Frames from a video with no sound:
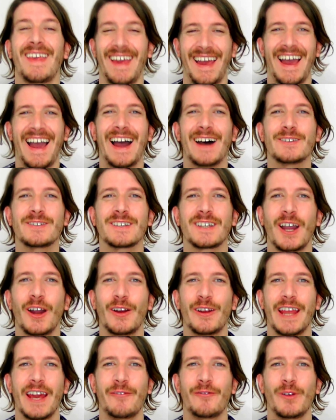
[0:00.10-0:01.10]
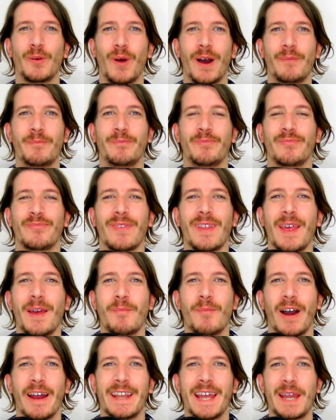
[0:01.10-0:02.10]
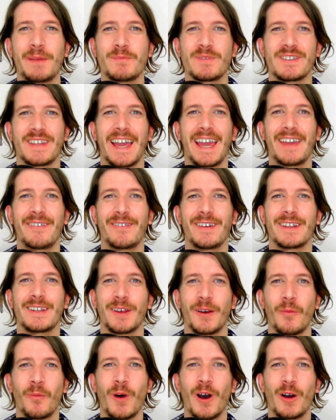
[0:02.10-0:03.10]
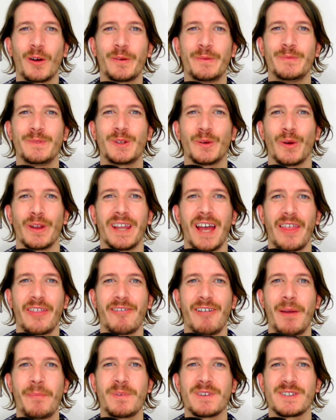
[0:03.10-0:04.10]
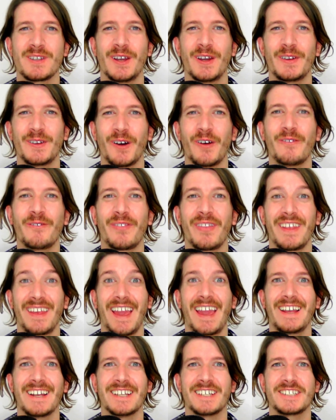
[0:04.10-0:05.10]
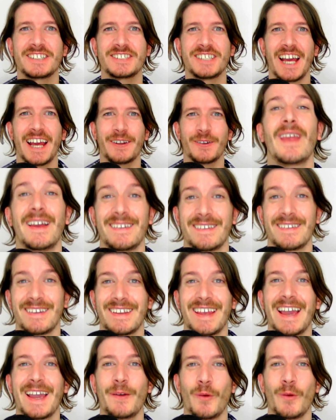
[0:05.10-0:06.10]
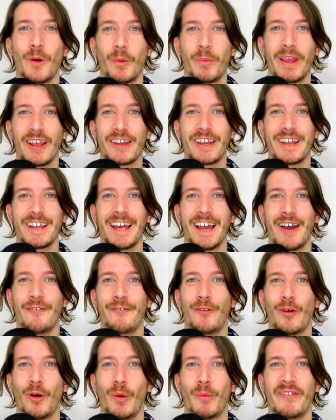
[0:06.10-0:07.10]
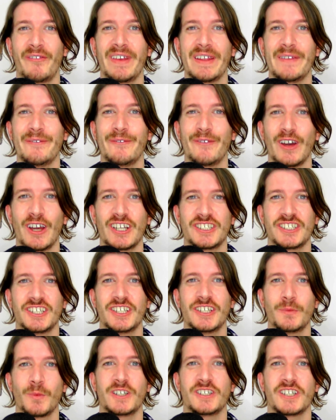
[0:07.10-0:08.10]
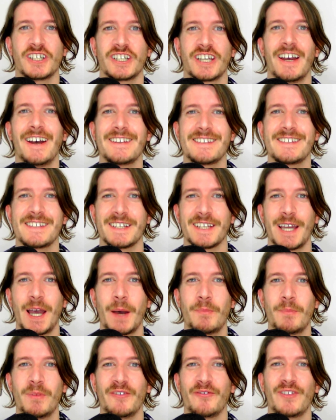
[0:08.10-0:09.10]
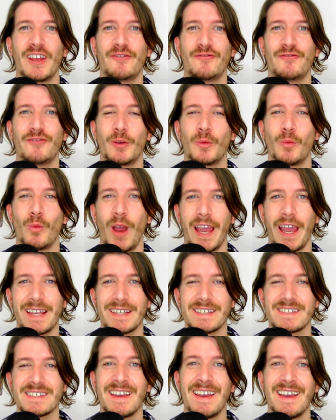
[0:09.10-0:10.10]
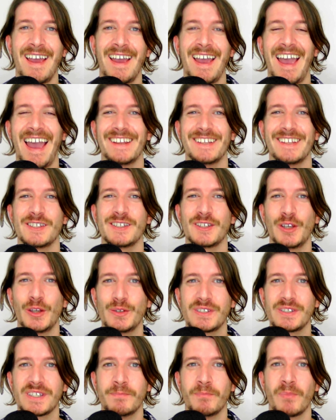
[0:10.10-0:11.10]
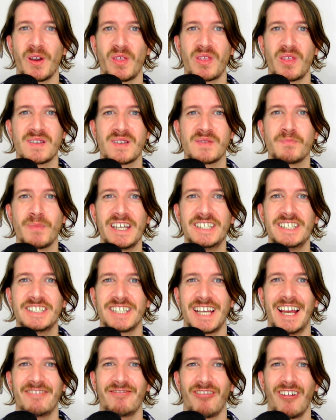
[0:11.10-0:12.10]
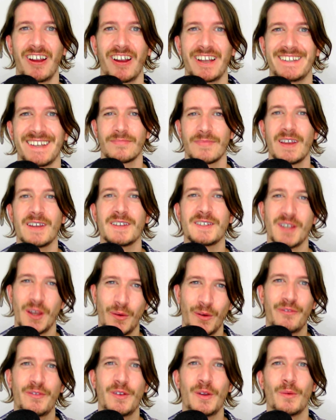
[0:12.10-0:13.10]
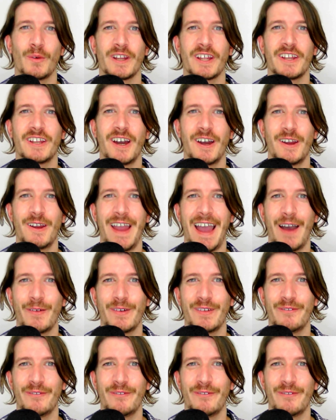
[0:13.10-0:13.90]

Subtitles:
How's it going, everyone? My name's David and welcome to another episode of The English Channel. Today we'll be looking at a form of inversion which occurs in a couple of different ways and is used in both speech and writing. So if you want to know how